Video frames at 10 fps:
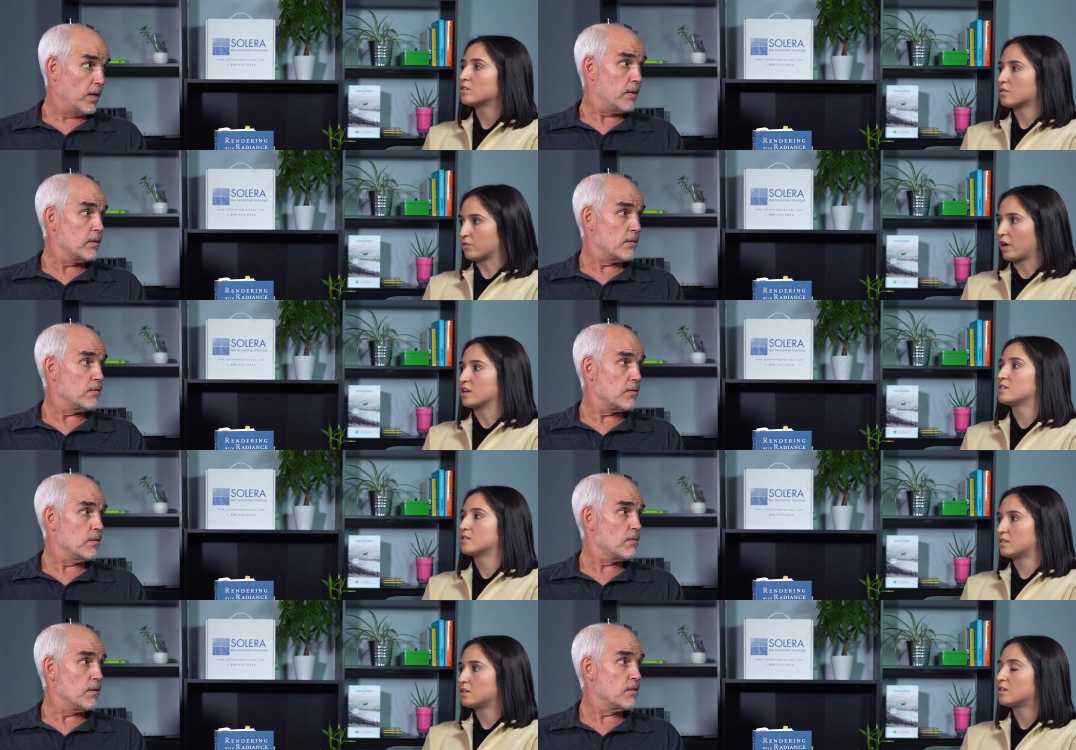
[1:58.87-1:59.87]
Speaker 1: Right. This right.
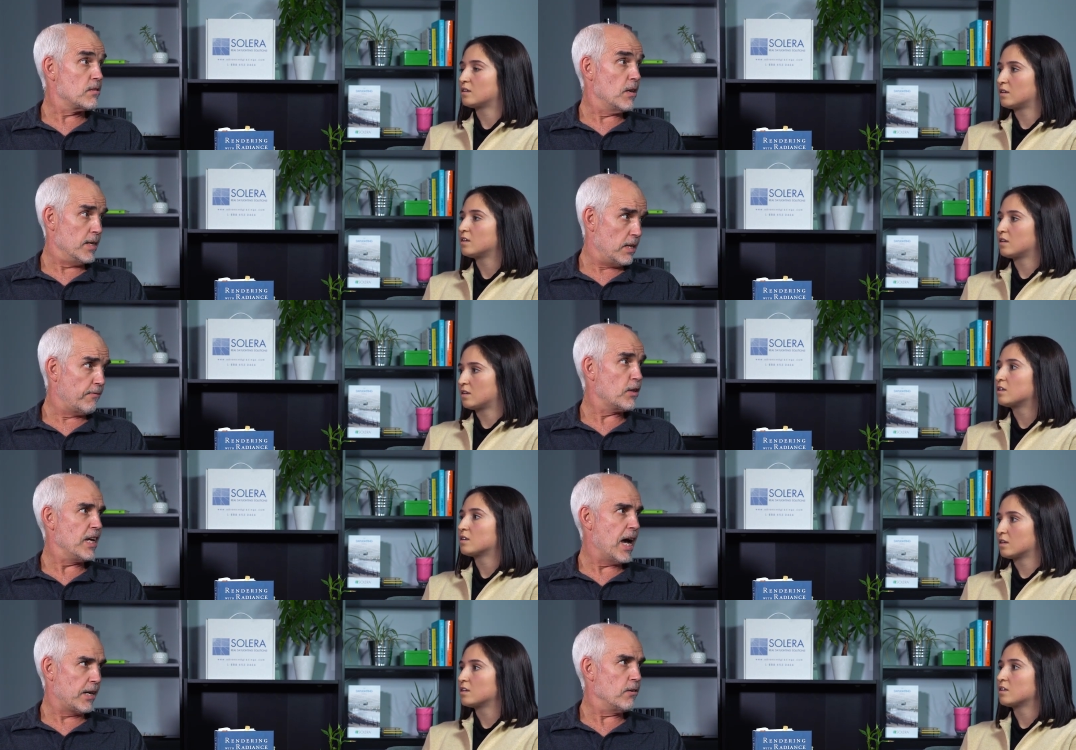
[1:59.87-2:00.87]
Is, is, is
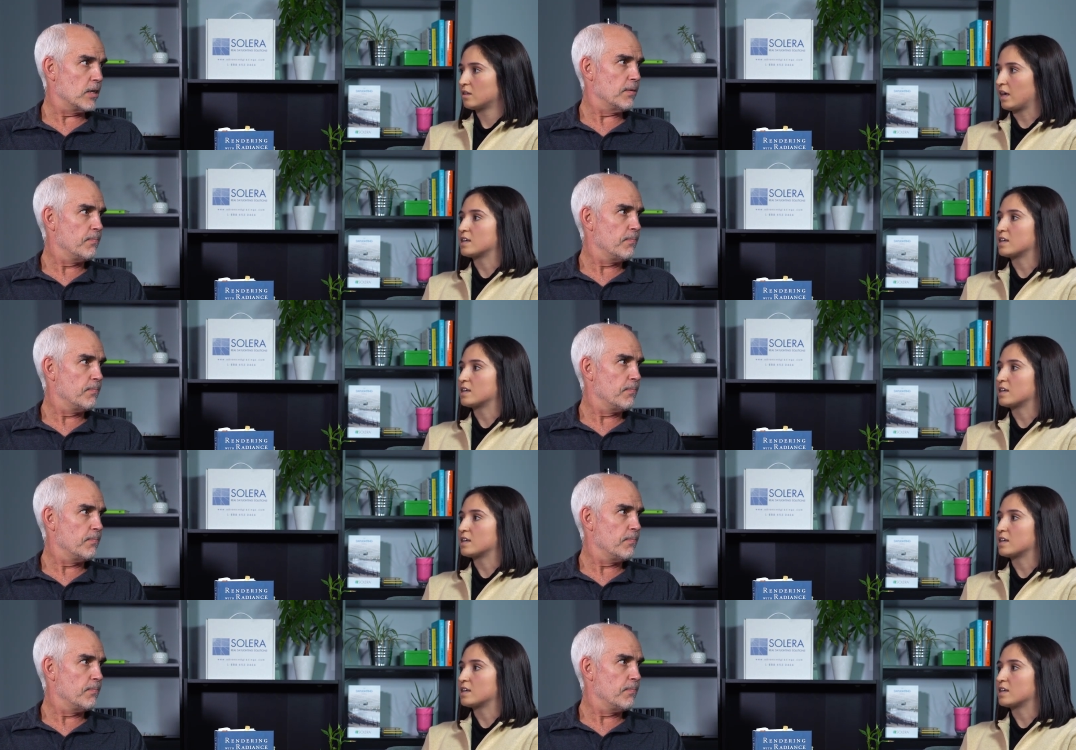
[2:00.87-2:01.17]
scientifically accurate.